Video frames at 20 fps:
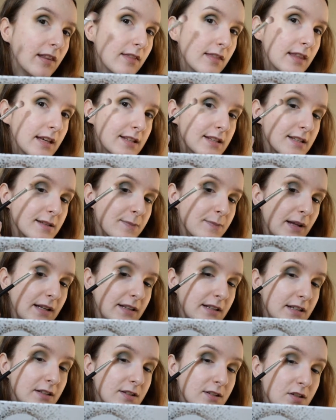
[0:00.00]
this is
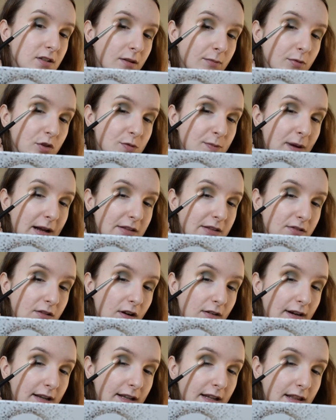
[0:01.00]
blended so much better
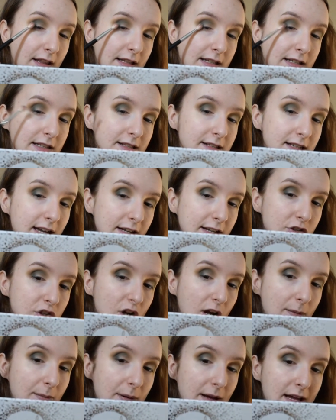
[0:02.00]
already than Inside
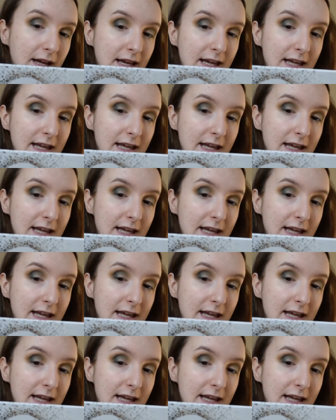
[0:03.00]
Job.